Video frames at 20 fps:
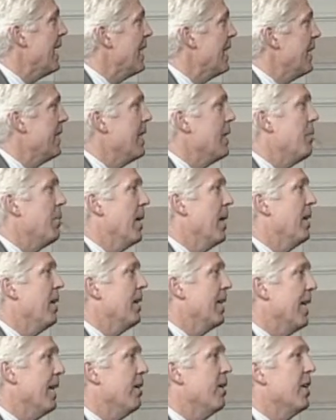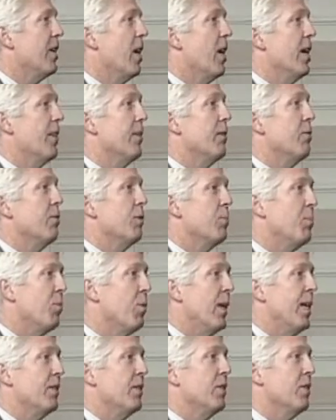that the appellant Gary Gauthier was
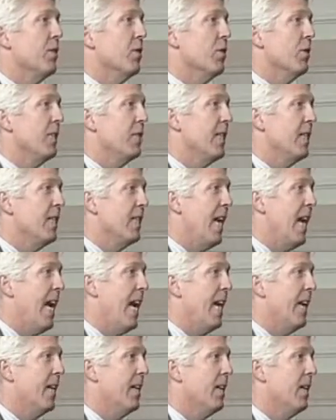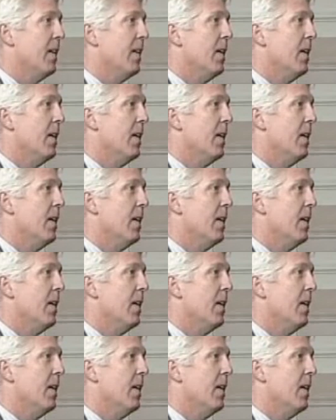present during the attack